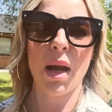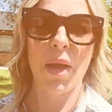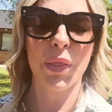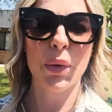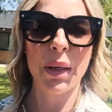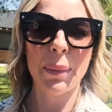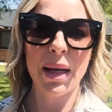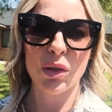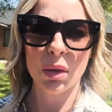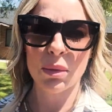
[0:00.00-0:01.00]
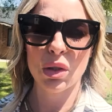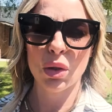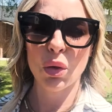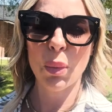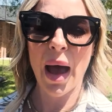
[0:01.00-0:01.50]
at 3 bedrooms,
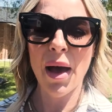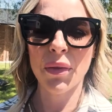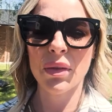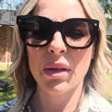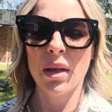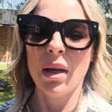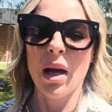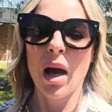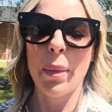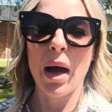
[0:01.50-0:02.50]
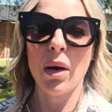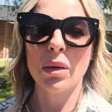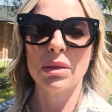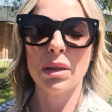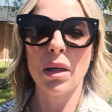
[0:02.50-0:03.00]
2 baths,
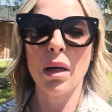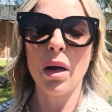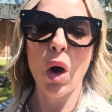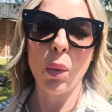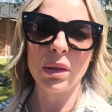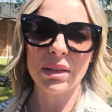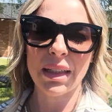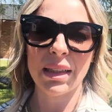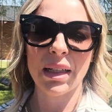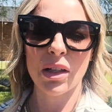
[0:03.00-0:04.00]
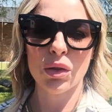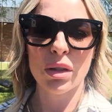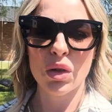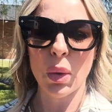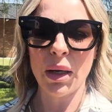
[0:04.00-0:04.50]
about almost
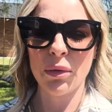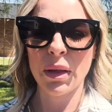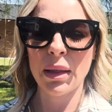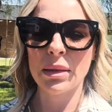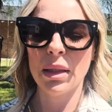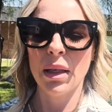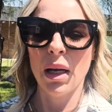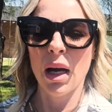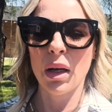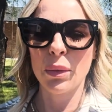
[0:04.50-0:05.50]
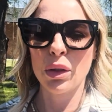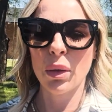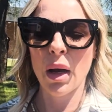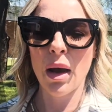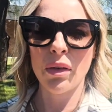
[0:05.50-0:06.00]
1,900 square feet. You
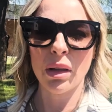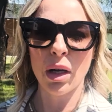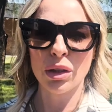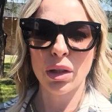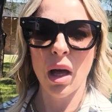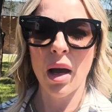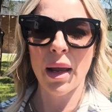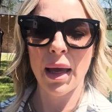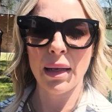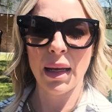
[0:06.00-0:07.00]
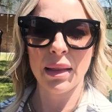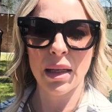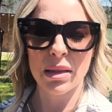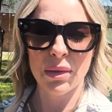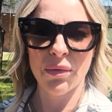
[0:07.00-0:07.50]
do have a large lot at
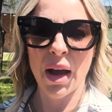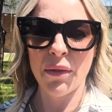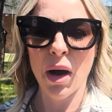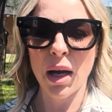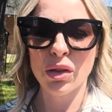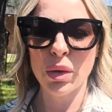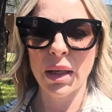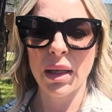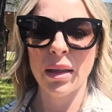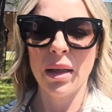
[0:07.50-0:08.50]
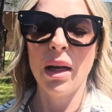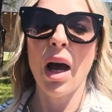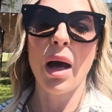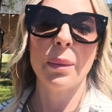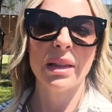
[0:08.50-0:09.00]
9,500,
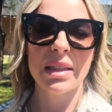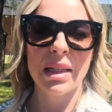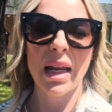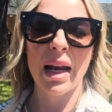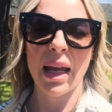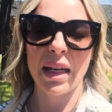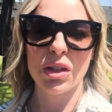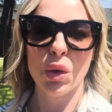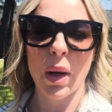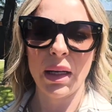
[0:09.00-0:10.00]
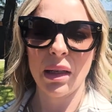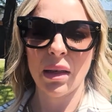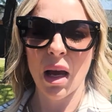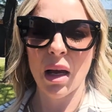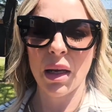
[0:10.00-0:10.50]
listed at
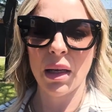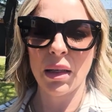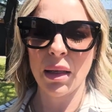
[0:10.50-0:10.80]
829